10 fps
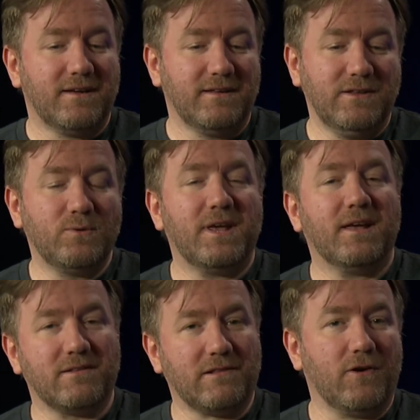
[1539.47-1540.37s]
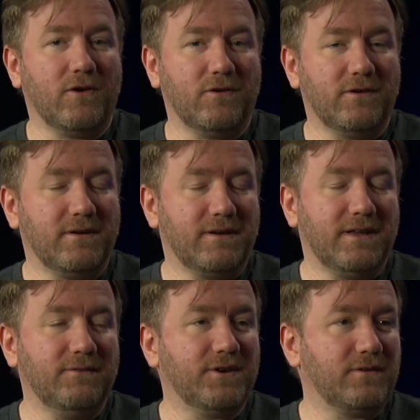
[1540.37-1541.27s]
you can't learn
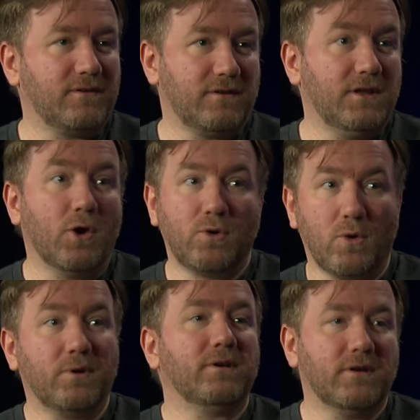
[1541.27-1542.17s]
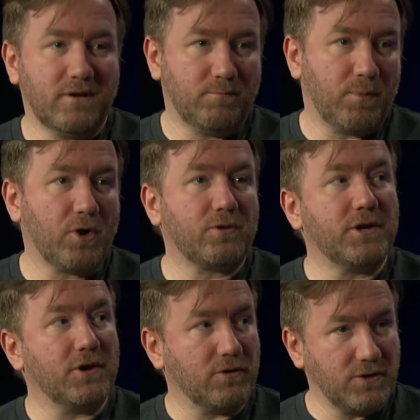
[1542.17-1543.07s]
even you know going to
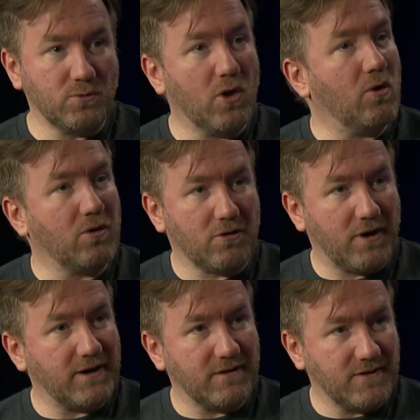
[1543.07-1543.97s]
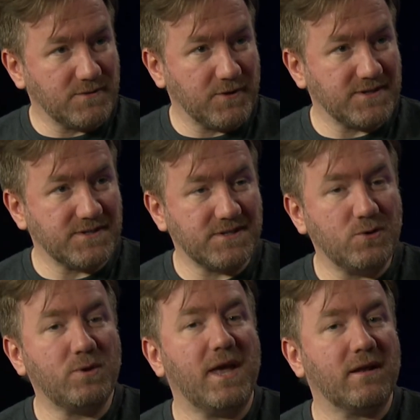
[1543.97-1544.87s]
Berklee or ULOL or any of these places.
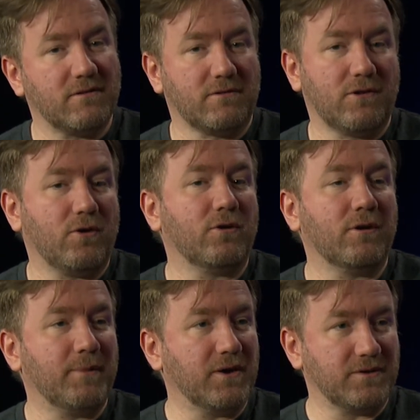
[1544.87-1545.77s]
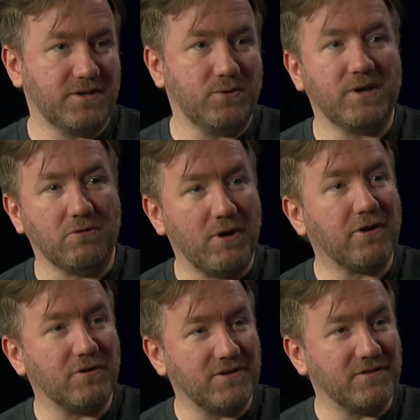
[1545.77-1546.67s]
You can't learn about doing a
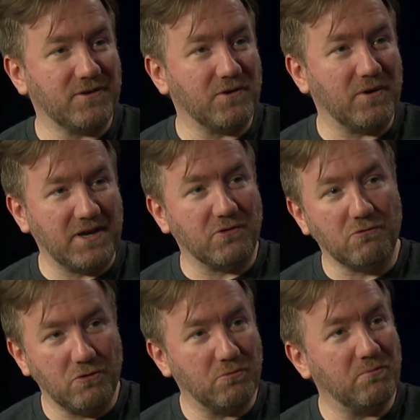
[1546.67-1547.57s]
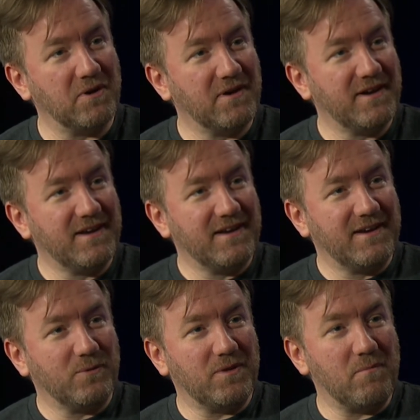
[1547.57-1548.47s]
record until you're in a room
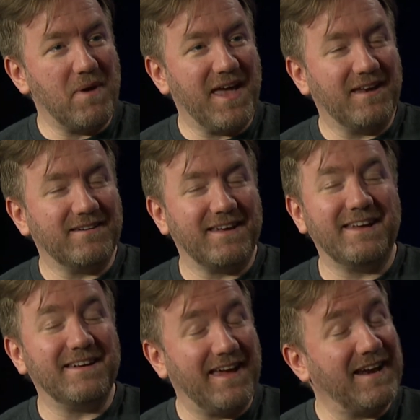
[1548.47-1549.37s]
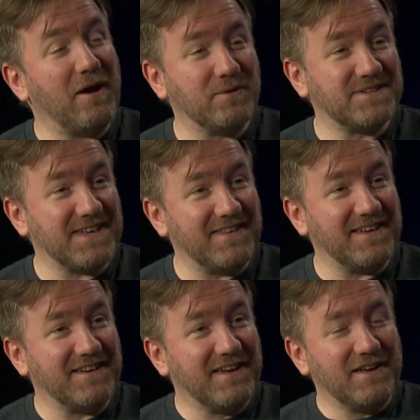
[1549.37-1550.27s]
with a band. And and I would say
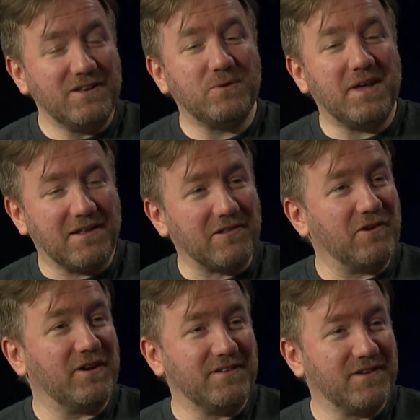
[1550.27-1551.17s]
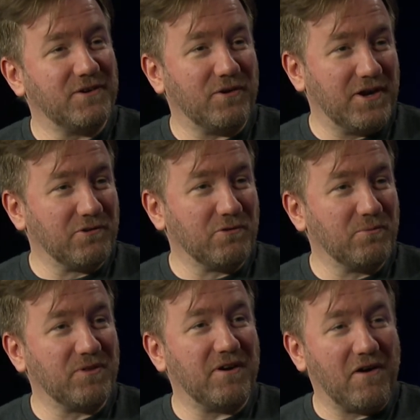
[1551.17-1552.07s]
that you can't learn until you're in a room
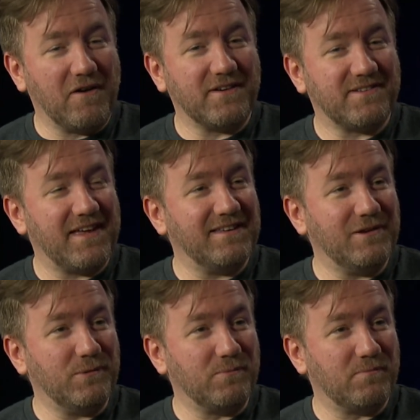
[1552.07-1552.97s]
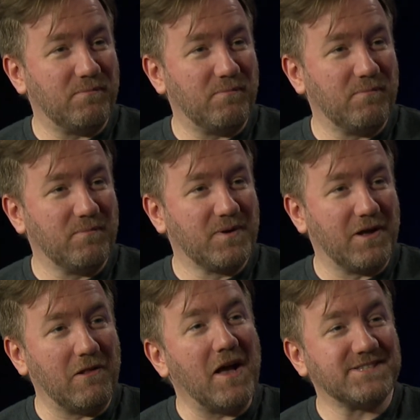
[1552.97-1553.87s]
with an artist and you
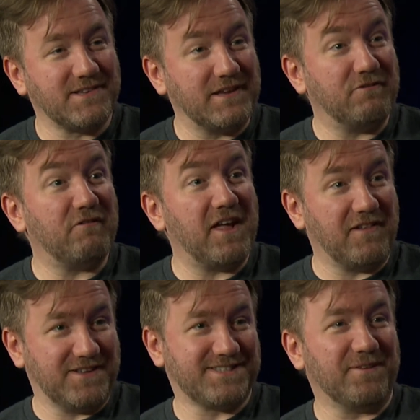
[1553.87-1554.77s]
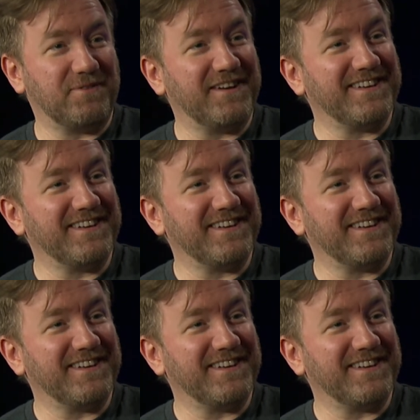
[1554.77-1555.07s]
colossally fail at something.